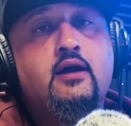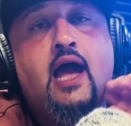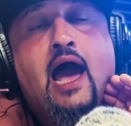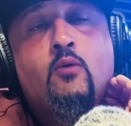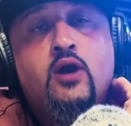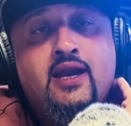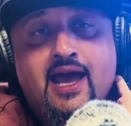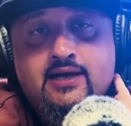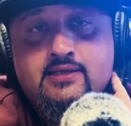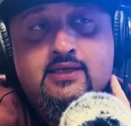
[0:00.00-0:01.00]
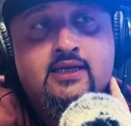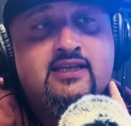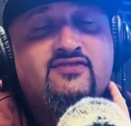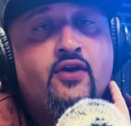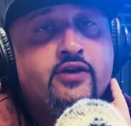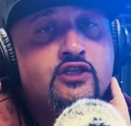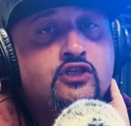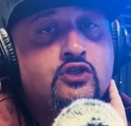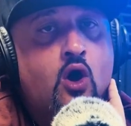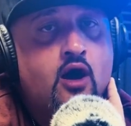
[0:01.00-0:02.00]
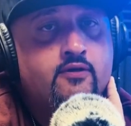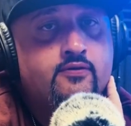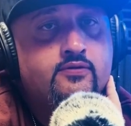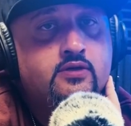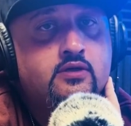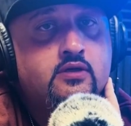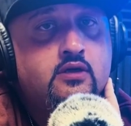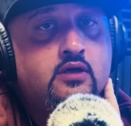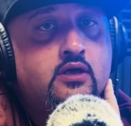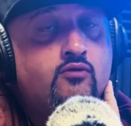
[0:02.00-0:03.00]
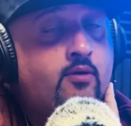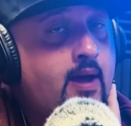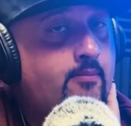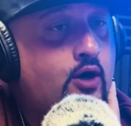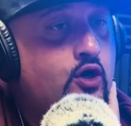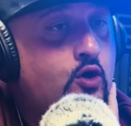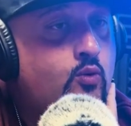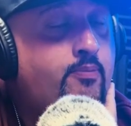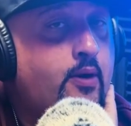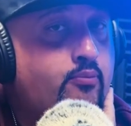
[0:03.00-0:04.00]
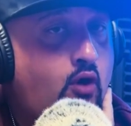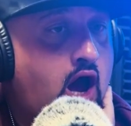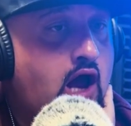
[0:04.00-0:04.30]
Our neck skin is very soft. Remember, we put prong